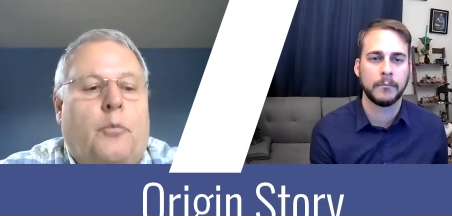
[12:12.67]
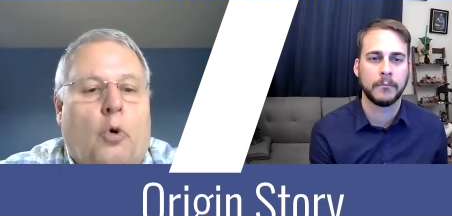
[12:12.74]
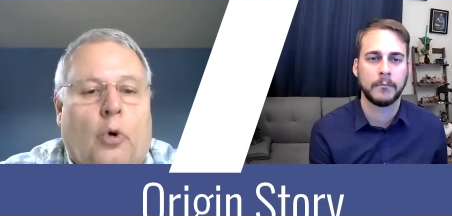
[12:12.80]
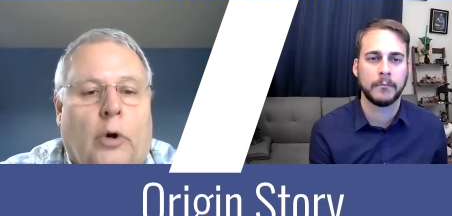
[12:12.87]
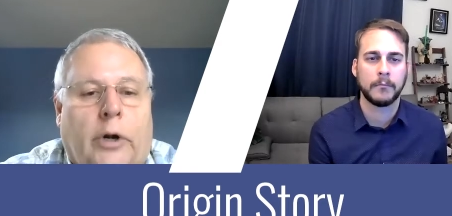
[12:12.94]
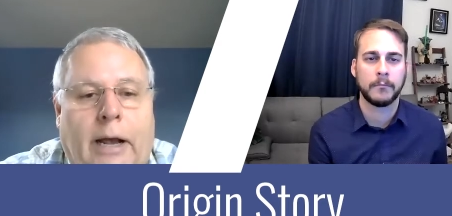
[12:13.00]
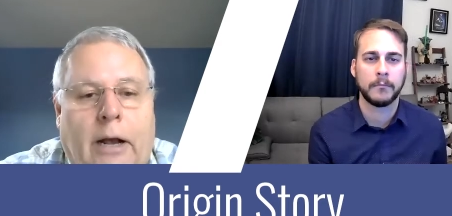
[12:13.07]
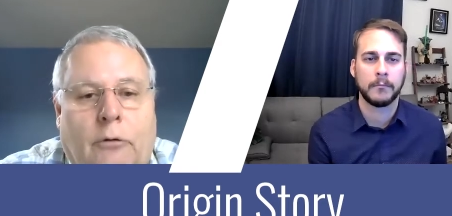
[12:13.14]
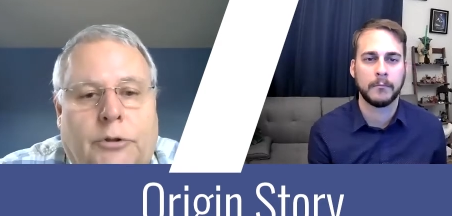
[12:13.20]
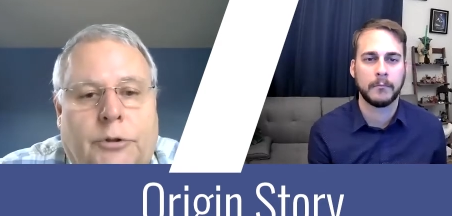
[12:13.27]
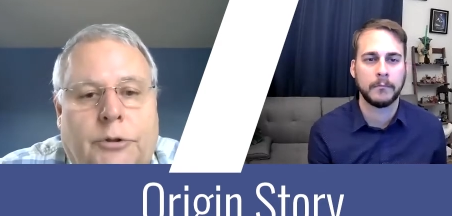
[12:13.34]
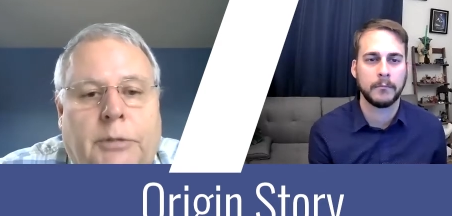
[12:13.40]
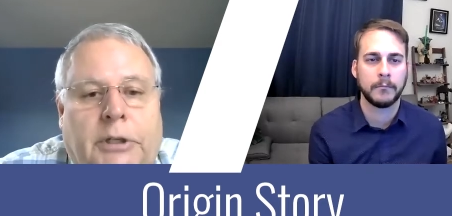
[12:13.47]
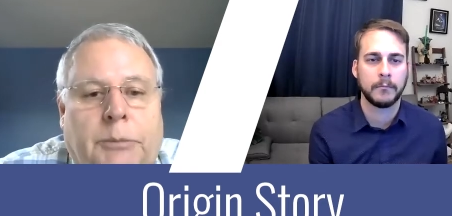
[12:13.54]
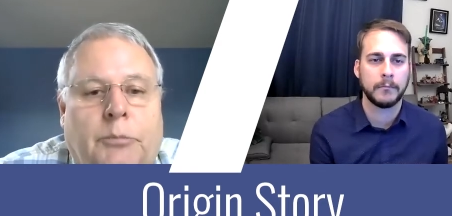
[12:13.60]

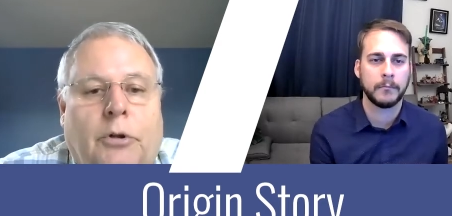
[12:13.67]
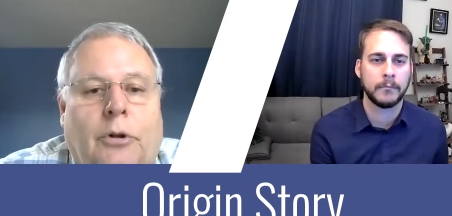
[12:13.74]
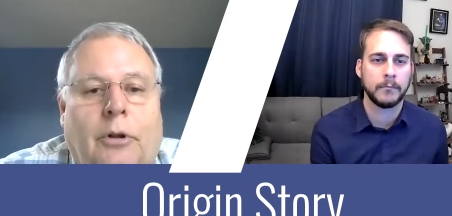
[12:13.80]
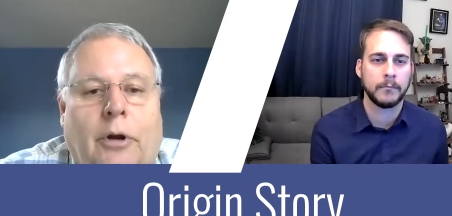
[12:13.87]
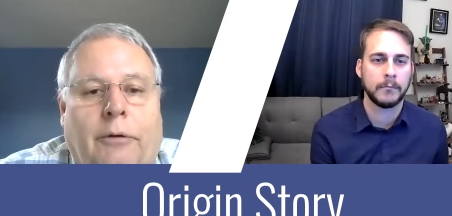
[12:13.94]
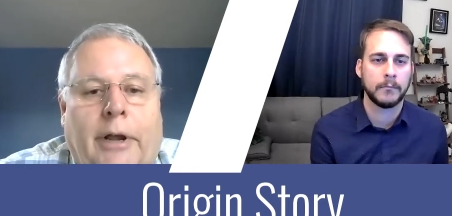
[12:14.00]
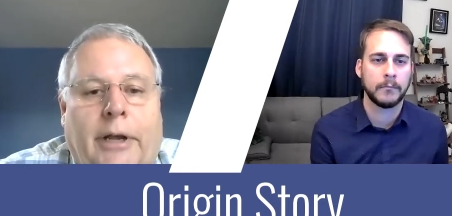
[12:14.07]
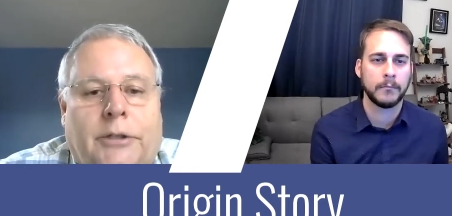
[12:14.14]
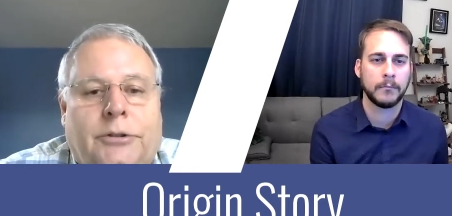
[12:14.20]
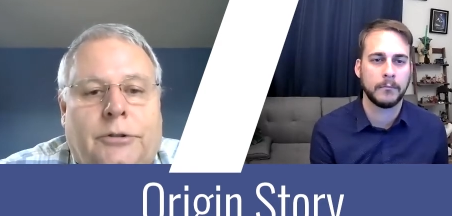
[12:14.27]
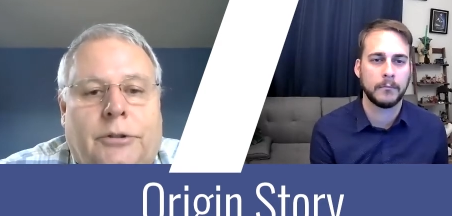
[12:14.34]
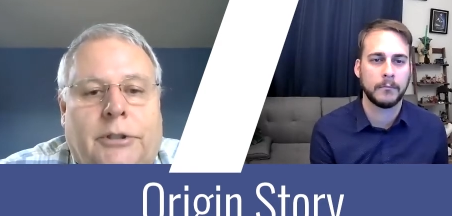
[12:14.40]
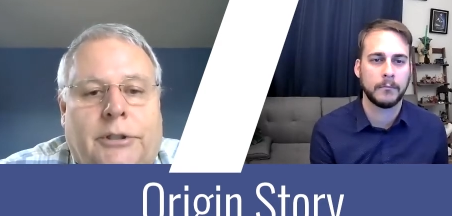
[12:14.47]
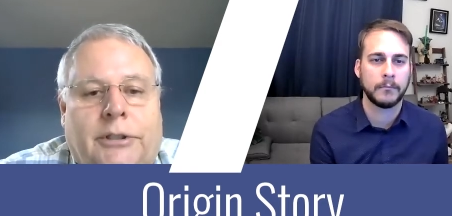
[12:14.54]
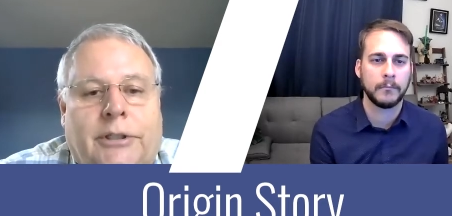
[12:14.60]
Speaker 1: boardhouse people are
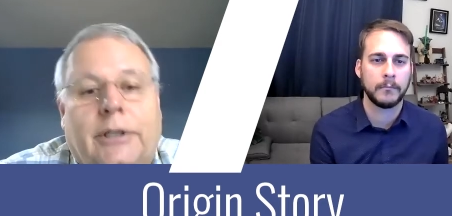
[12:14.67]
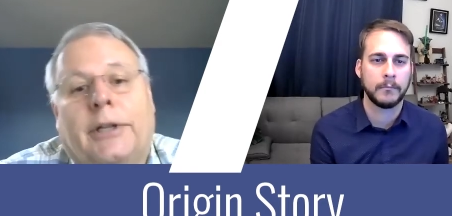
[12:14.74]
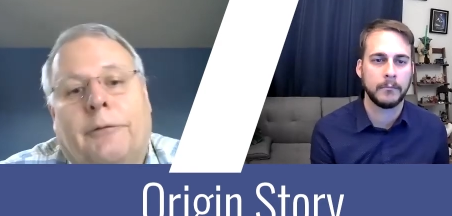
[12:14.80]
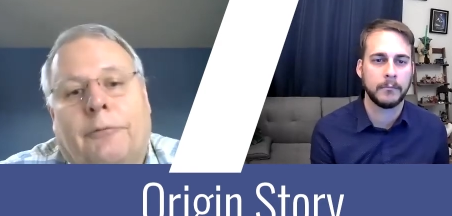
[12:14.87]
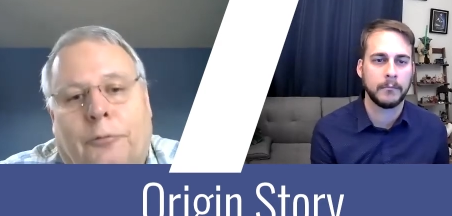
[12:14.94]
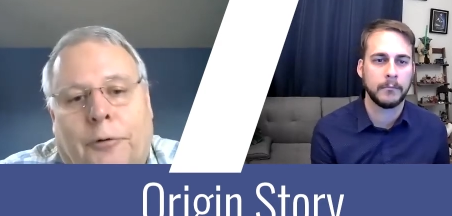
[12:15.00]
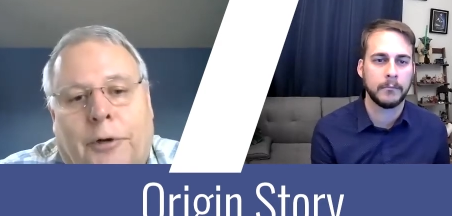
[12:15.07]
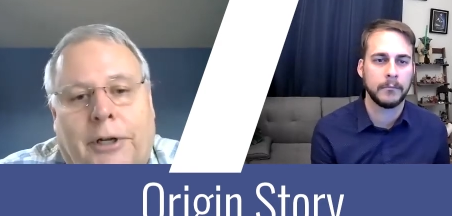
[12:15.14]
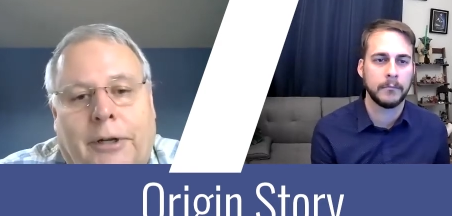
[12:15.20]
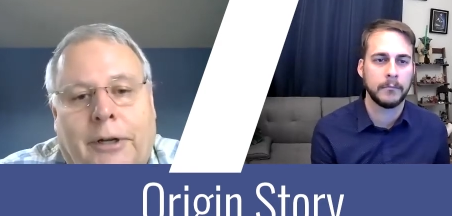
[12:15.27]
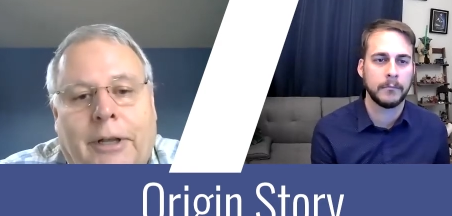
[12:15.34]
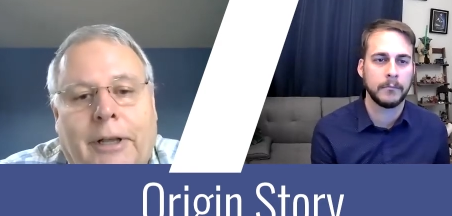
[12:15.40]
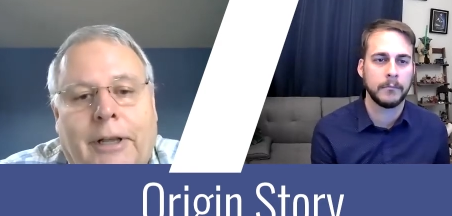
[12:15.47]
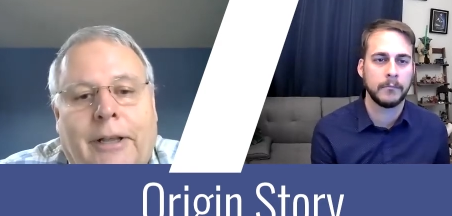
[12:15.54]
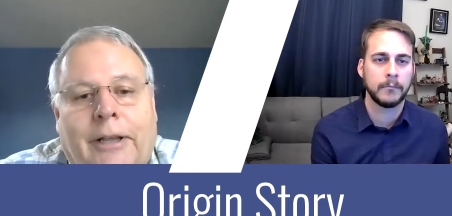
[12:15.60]
actually
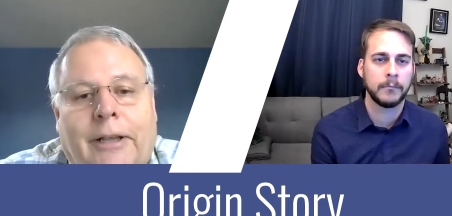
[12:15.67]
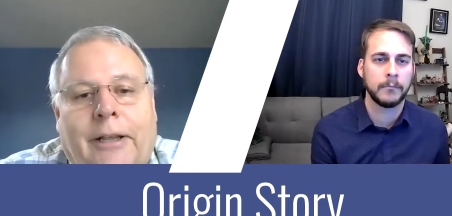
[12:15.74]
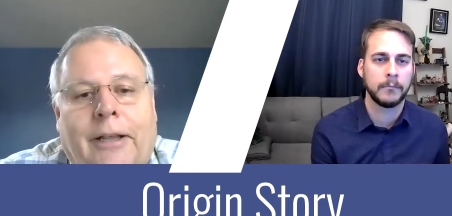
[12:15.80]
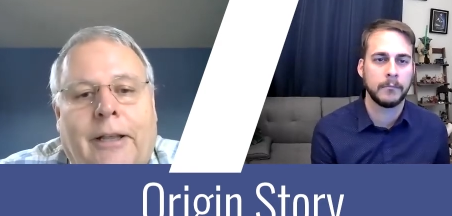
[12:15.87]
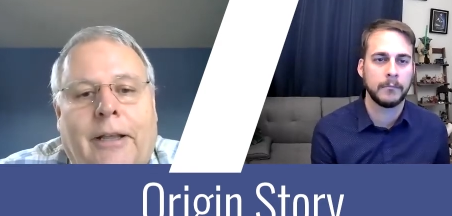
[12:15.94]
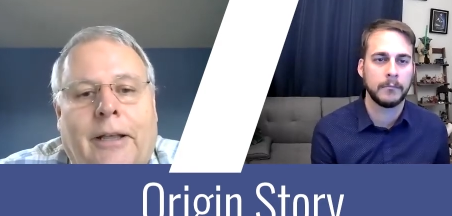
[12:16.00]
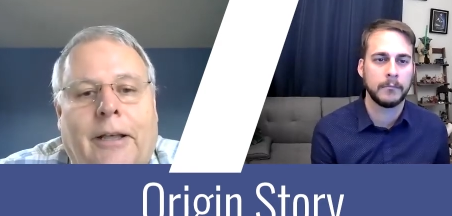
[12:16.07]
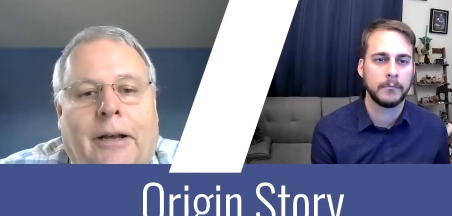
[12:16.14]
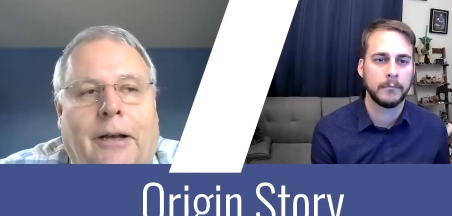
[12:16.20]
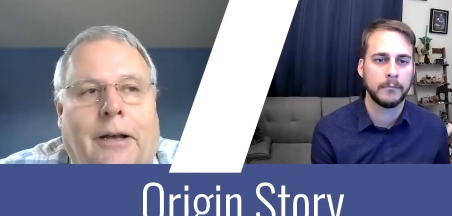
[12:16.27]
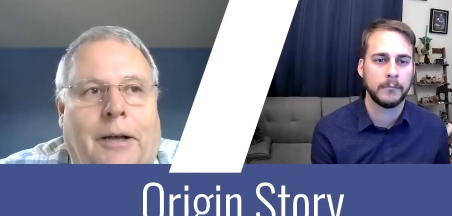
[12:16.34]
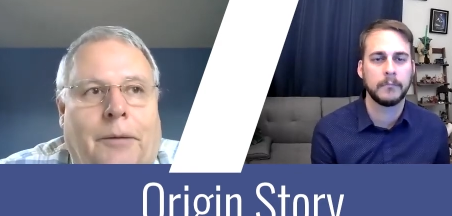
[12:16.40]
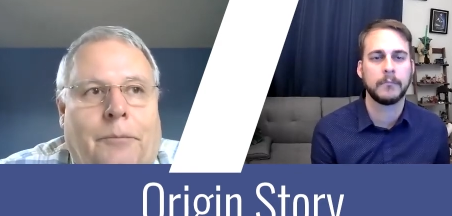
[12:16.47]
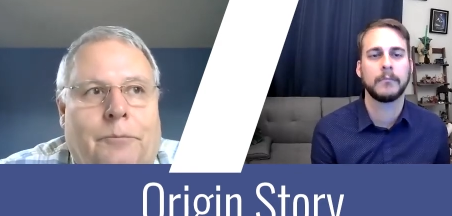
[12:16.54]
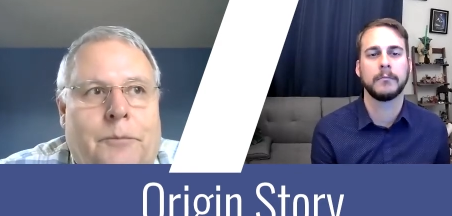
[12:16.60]
delivering.
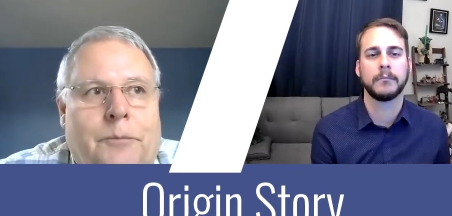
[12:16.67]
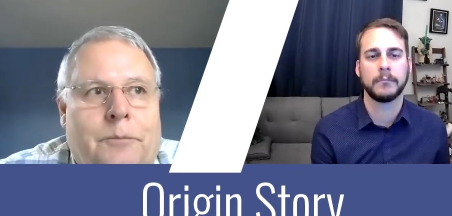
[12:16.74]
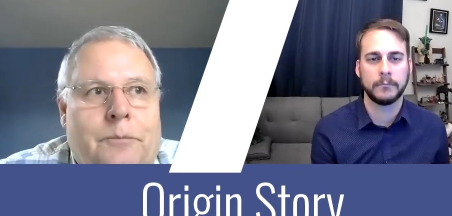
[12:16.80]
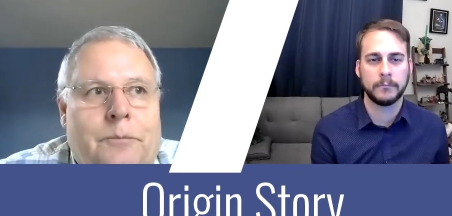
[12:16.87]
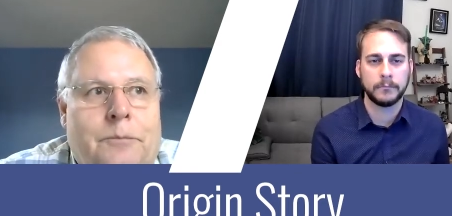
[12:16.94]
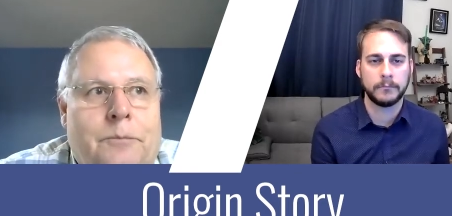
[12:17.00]
Um,